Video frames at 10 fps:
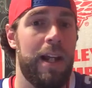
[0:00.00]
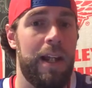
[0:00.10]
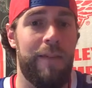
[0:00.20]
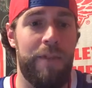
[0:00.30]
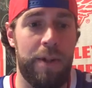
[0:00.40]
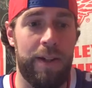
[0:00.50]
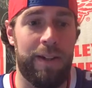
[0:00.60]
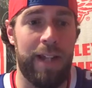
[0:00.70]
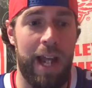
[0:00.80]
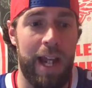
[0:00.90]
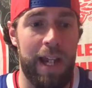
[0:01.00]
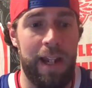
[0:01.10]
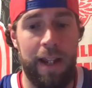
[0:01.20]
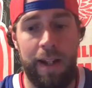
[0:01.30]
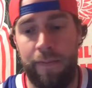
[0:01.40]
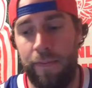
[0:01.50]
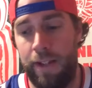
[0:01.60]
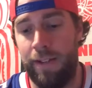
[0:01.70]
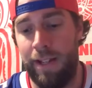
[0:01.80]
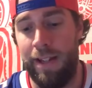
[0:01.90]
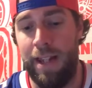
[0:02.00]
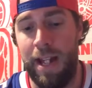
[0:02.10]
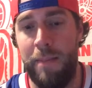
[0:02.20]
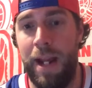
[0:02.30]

If you were to say, is Anthony